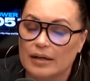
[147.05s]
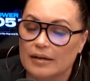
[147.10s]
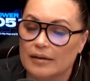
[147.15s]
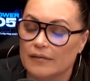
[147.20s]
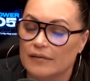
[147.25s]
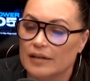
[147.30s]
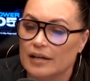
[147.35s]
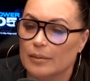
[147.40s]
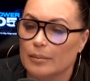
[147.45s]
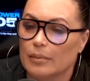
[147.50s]

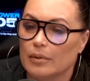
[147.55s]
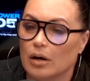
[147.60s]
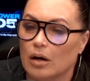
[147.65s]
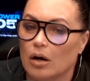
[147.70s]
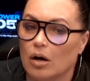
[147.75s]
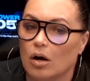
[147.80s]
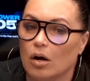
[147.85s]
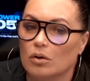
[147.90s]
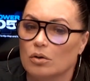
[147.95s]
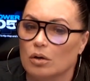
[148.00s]
of them
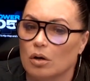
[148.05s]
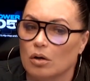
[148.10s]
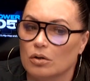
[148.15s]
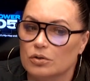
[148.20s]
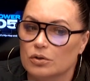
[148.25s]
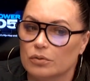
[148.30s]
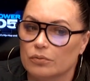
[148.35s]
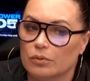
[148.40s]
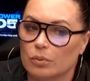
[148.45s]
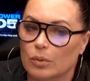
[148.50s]
point, are
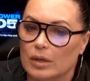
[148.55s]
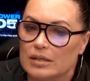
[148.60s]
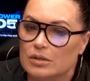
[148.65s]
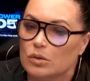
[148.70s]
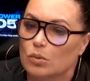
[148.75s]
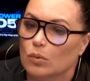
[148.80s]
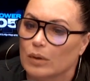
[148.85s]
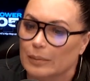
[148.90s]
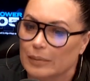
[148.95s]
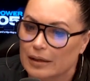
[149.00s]
or went
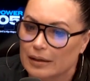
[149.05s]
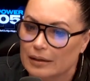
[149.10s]
to women?